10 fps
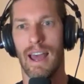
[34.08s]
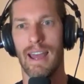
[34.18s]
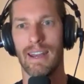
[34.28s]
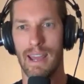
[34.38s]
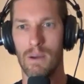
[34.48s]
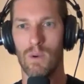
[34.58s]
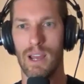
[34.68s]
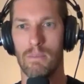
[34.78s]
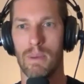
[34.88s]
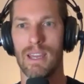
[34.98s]
an
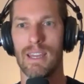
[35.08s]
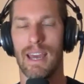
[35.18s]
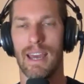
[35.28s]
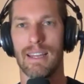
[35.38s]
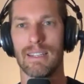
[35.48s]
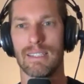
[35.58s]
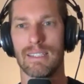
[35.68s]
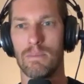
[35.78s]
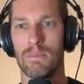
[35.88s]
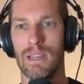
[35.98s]
MYP and
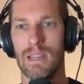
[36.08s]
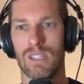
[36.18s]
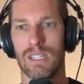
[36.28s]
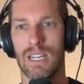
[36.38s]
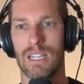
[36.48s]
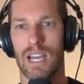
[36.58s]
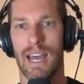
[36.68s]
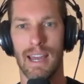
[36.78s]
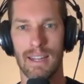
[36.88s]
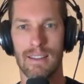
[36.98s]
DP music teacher
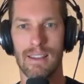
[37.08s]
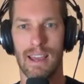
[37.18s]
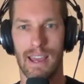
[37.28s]
and the